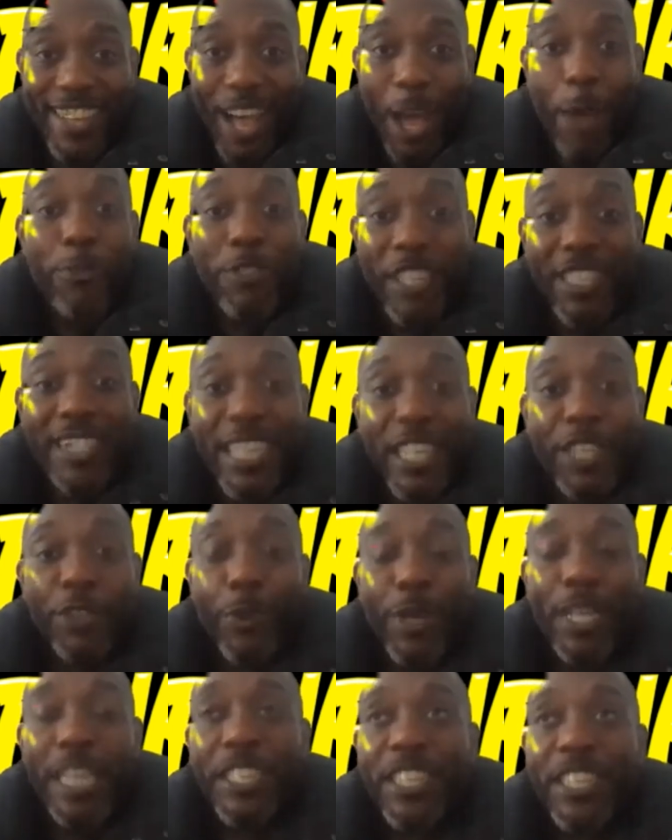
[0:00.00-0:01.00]
I was just
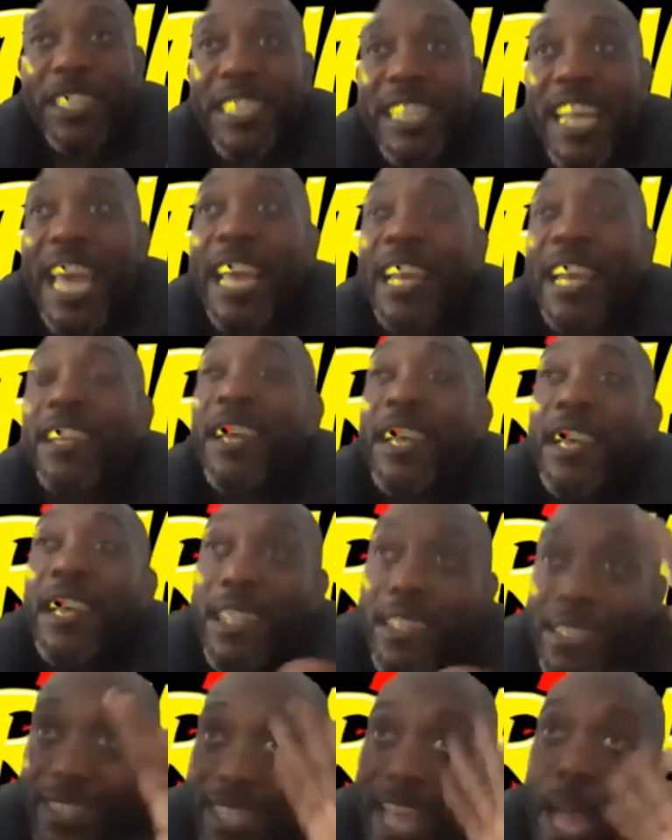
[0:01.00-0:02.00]
literally just saying,
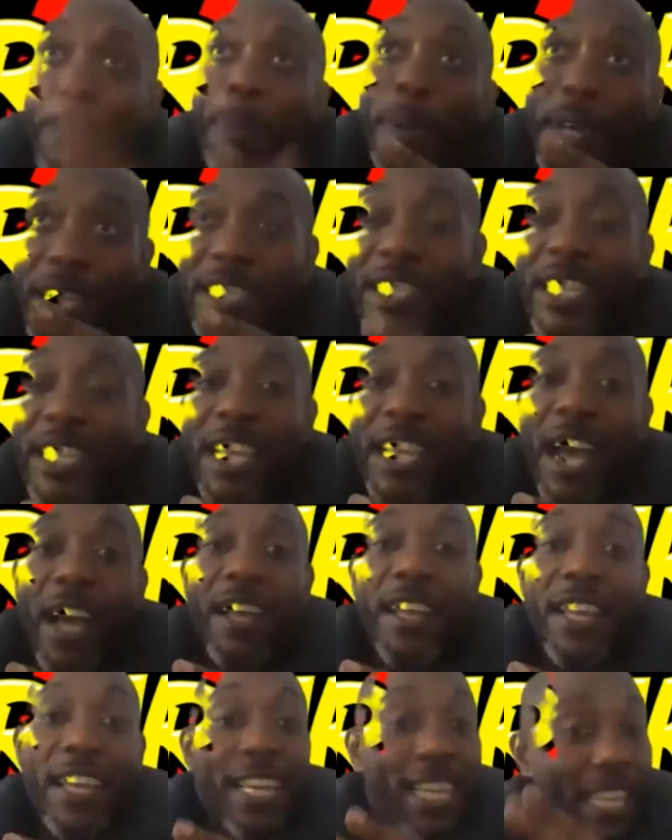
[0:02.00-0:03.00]
that person, yeah,
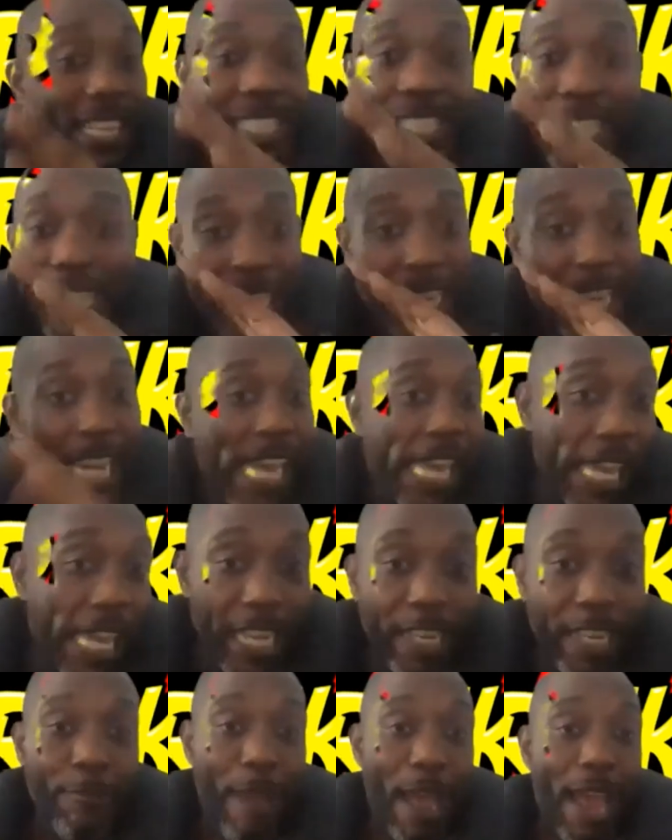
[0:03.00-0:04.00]
is
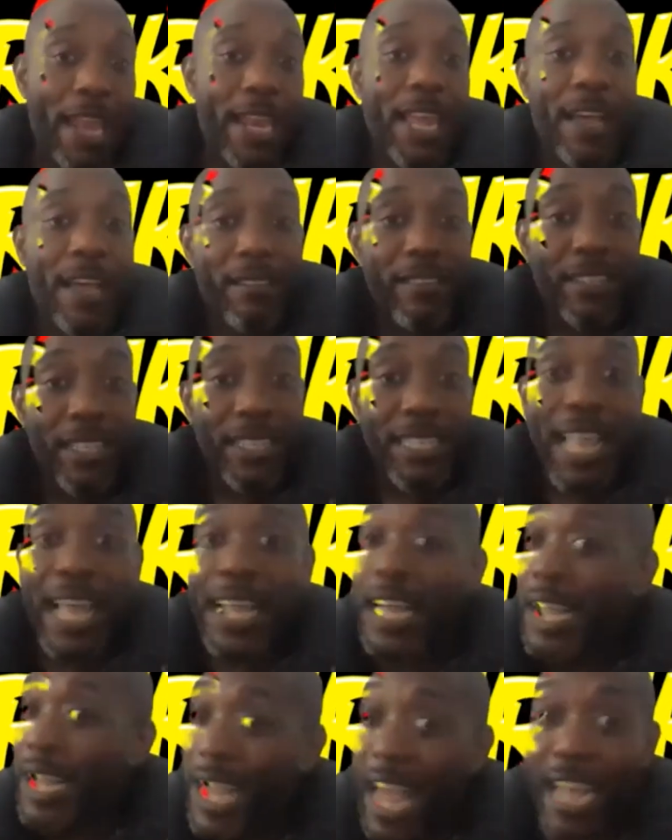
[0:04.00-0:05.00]
heated right now, like
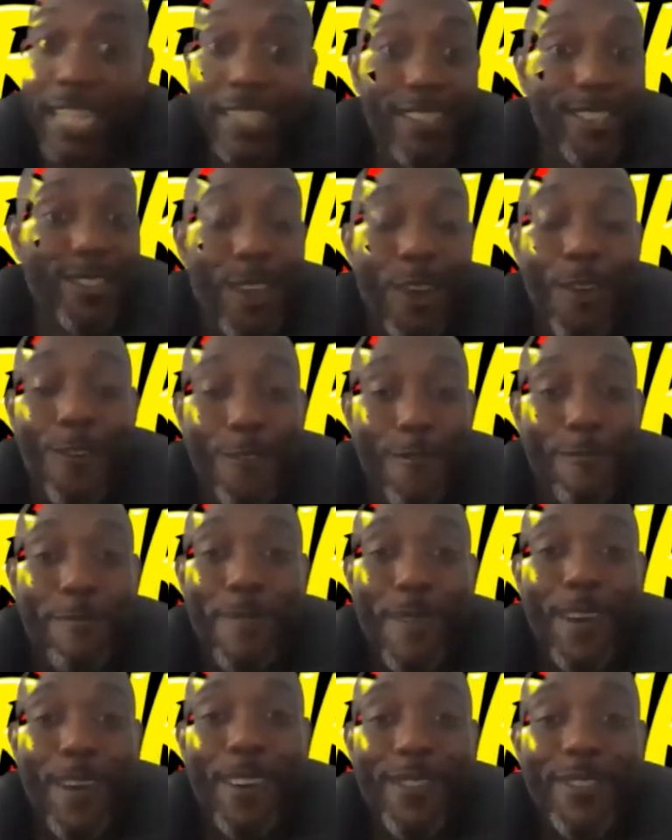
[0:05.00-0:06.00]
a gas stove,
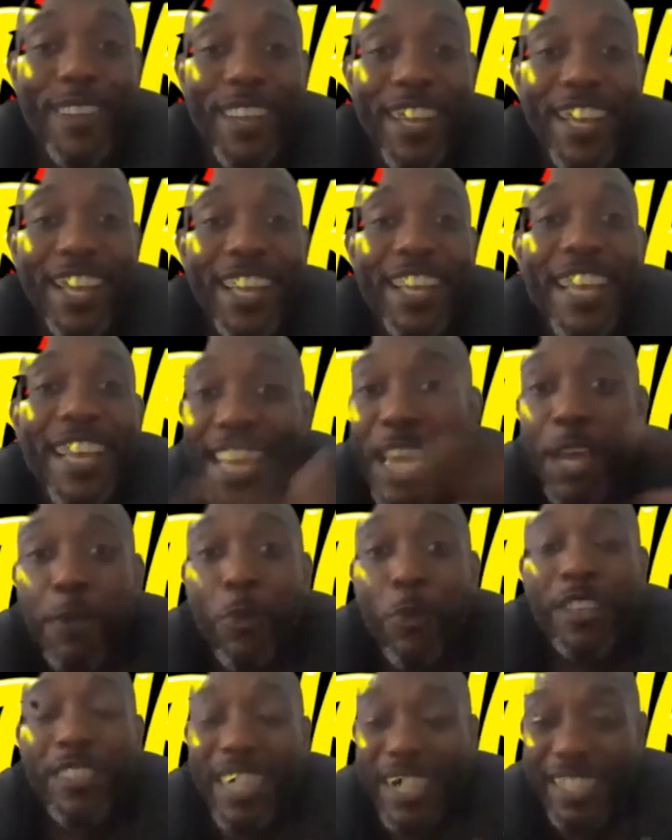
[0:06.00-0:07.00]
bro. It
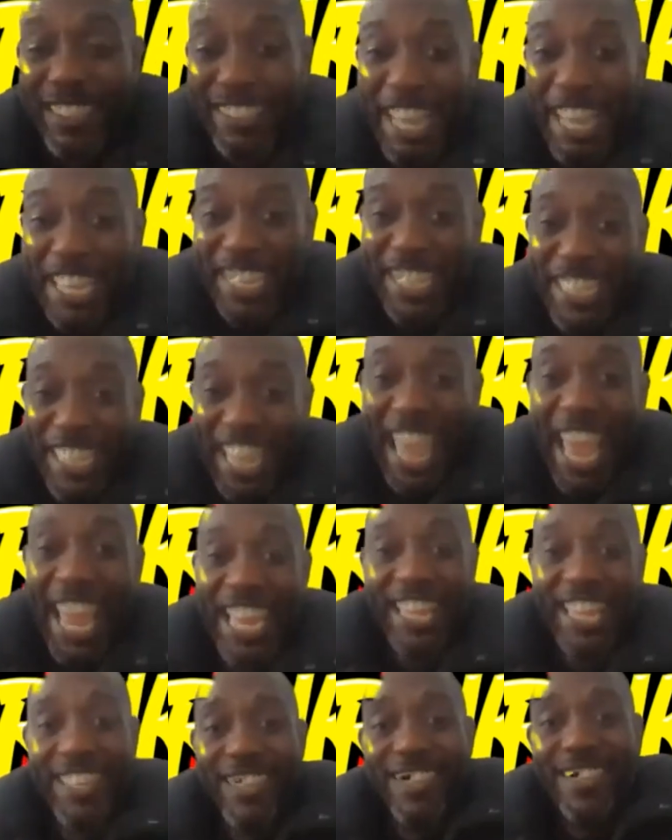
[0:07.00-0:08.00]
what to this
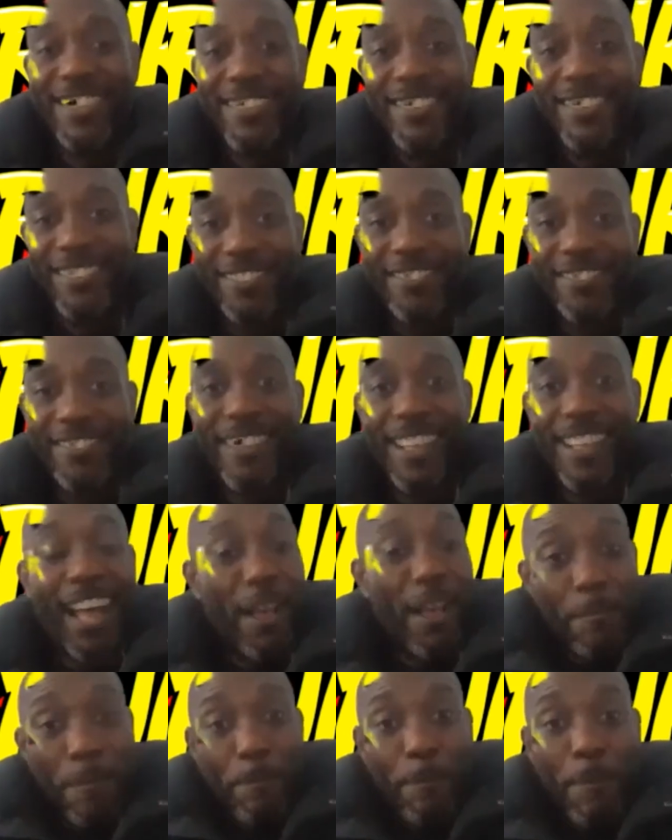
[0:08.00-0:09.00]
day,
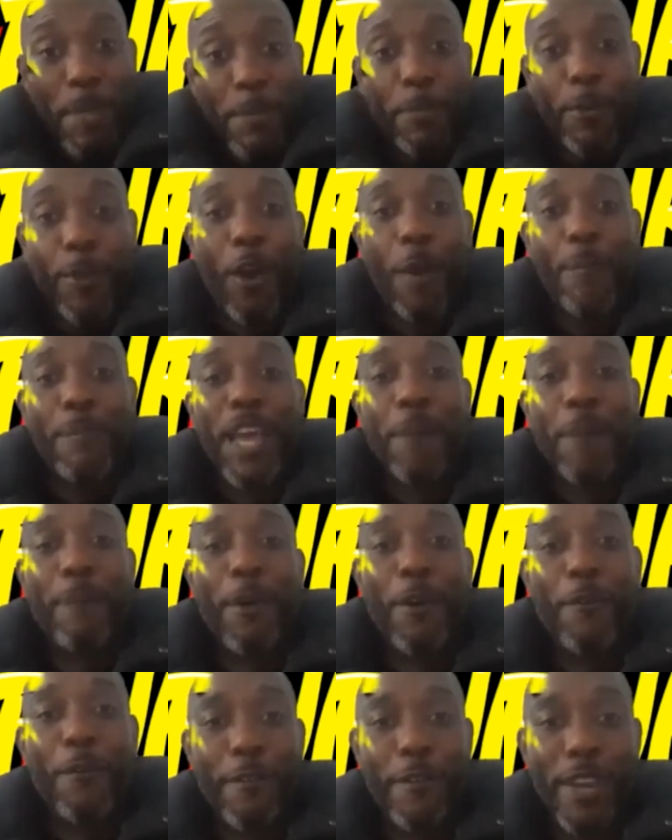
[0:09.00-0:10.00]
people got me up
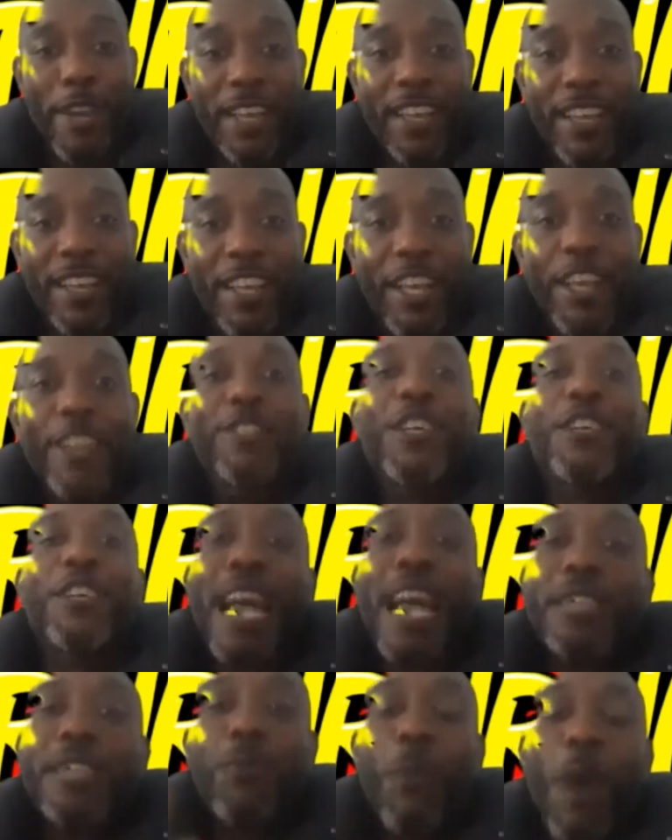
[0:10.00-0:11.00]
over it. So that's
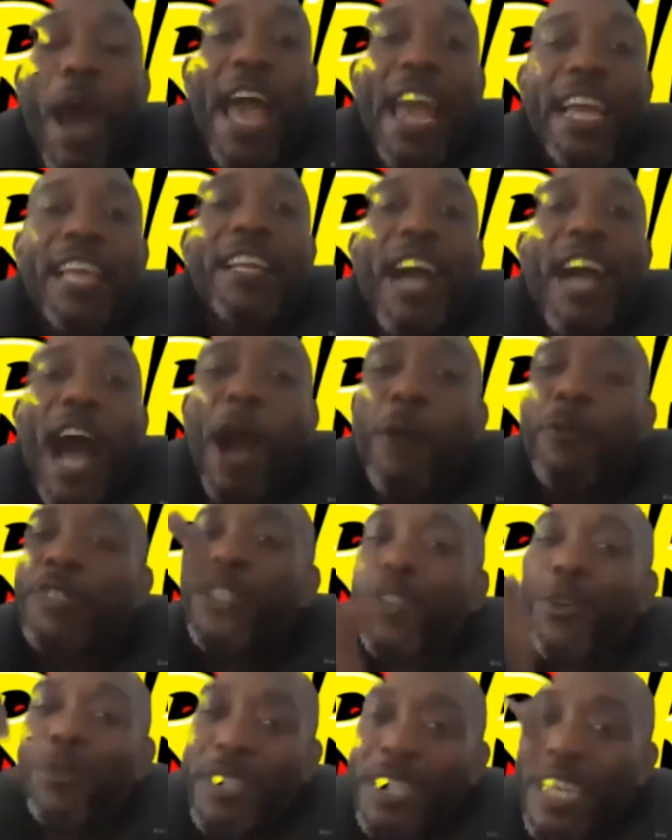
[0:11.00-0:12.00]
why I was
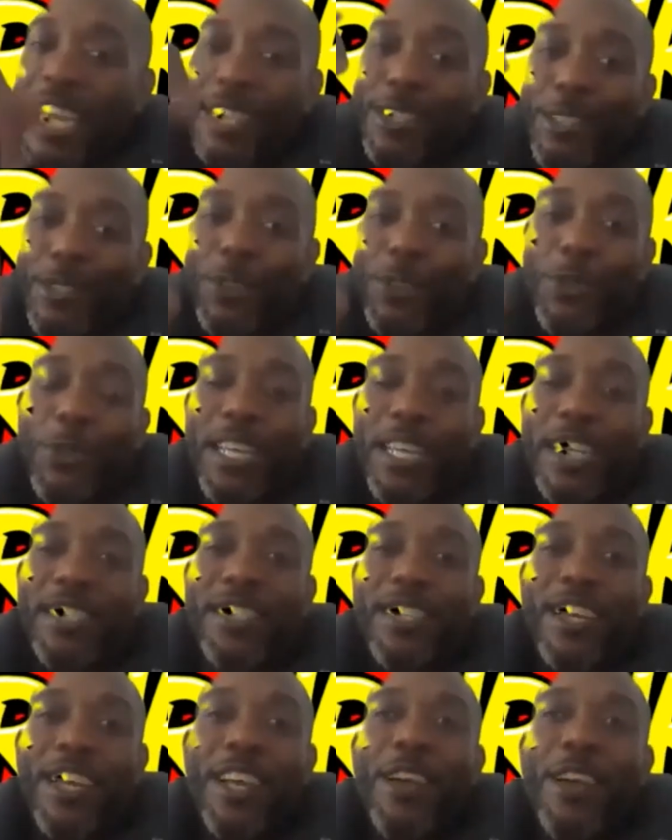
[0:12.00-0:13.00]
so scared to do
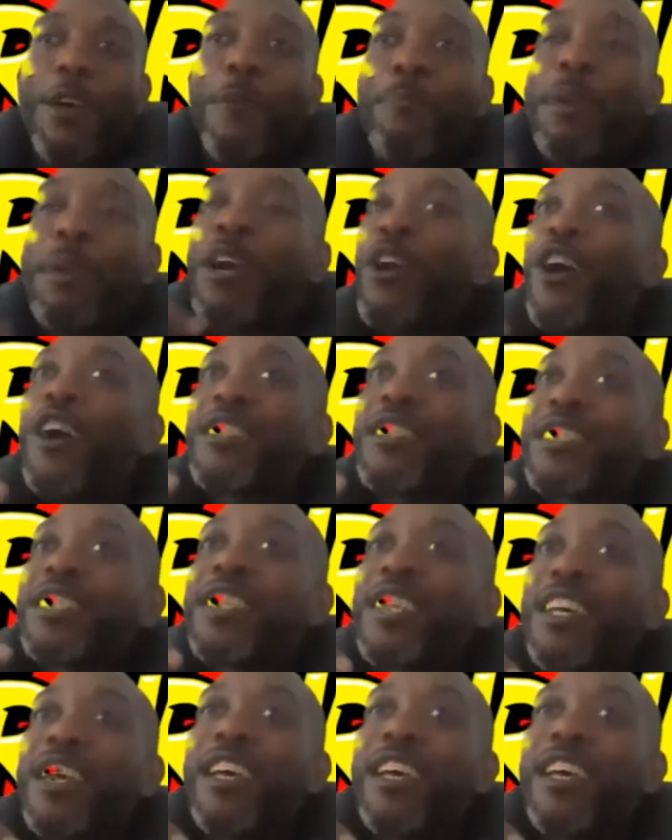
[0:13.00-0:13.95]
this because